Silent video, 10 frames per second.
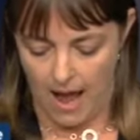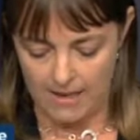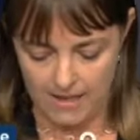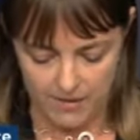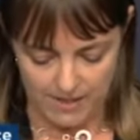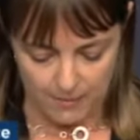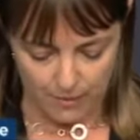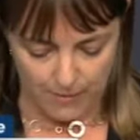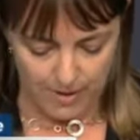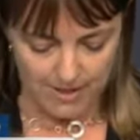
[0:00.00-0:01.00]
as I've said,
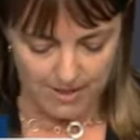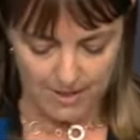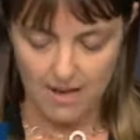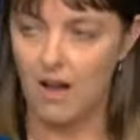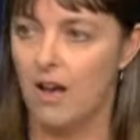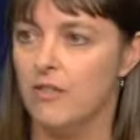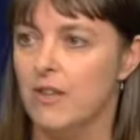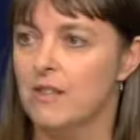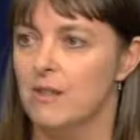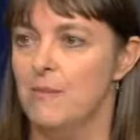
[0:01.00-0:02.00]
Prime Minister, I
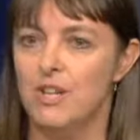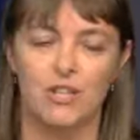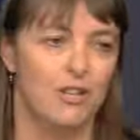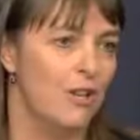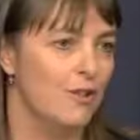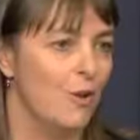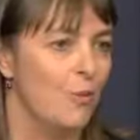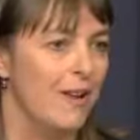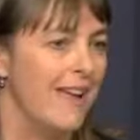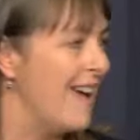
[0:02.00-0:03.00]
think the mission that
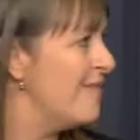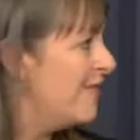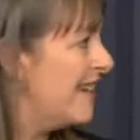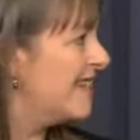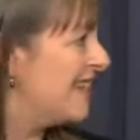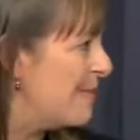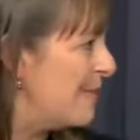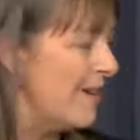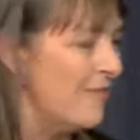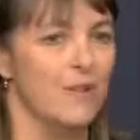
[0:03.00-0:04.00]
we have as a
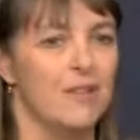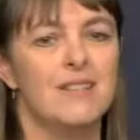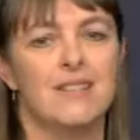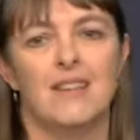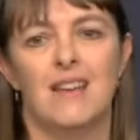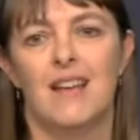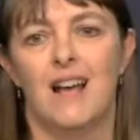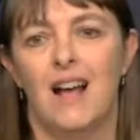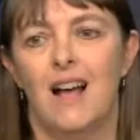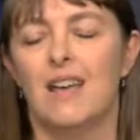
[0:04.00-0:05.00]
Labor government
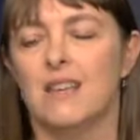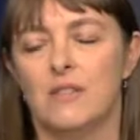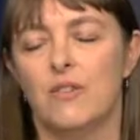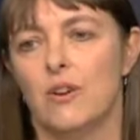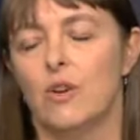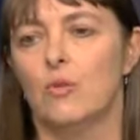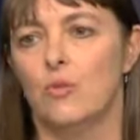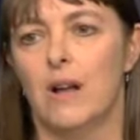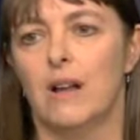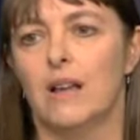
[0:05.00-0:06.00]
uh, is a very good
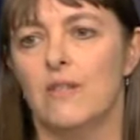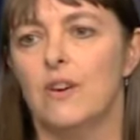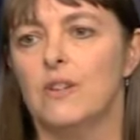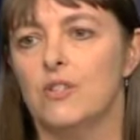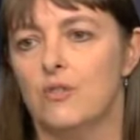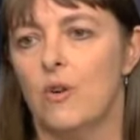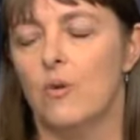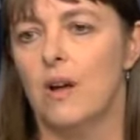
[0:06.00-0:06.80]
one and a very strong